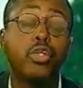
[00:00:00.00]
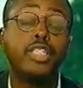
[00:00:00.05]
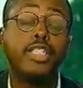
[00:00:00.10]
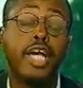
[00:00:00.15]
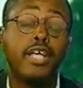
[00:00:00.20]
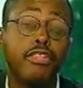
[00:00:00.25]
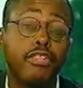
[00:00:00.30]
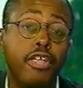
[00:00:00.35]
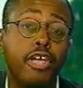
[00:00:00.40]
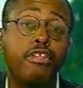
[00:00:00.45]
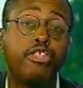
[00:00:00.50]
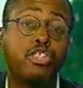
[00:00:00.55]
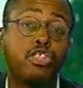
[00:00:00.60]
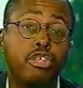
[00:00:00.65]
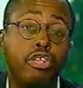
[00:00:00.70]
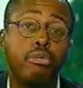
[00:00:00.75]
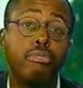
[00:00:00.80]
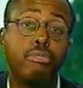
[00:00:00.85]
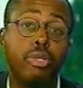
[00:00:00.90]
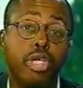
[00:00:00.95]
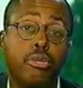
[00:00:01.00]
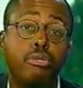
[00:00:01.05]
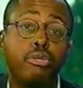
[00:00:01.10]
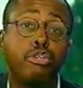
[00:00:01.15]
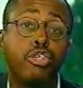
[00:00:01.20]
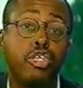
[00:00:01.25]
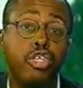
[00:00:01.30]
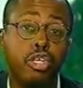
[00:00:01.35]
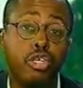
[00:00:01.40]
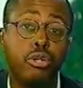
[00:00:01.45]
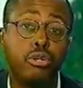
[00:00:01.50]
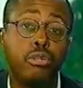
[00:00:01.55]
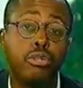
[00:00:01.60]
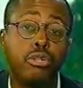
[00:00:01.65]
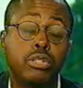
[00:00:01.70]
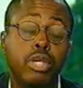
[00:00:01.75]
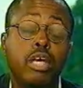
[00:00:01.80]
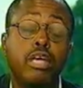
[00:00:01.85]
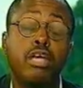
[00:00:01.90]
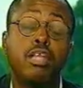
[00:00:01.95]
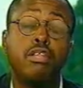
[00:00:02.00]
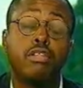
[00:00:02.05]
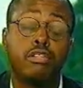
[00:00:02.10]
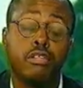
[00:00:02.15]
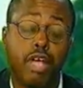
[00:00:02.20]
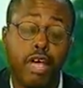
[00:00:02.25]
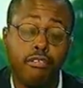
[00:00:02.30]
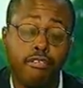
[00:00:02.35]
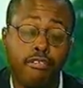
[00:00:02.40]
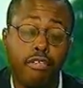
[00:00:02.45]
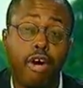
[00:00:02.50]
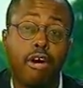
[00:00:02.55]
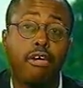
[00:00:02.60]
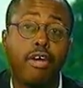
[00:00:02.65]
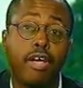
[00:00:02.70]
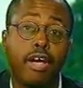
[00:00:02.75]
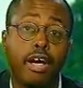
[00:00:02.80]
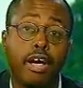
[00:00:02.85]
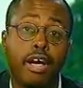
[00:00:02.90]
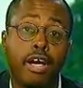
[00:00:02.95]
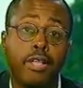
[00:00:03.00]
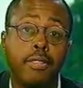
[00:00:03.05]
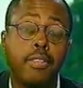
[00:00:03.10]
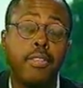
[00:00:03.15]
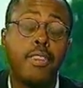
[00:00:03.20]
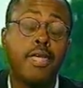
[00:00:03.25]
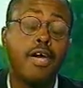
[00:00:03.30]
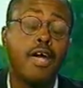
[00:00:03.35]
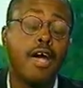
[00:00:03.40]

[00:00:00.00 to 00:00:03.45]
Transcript: which I think certain people use, like Farrakhan,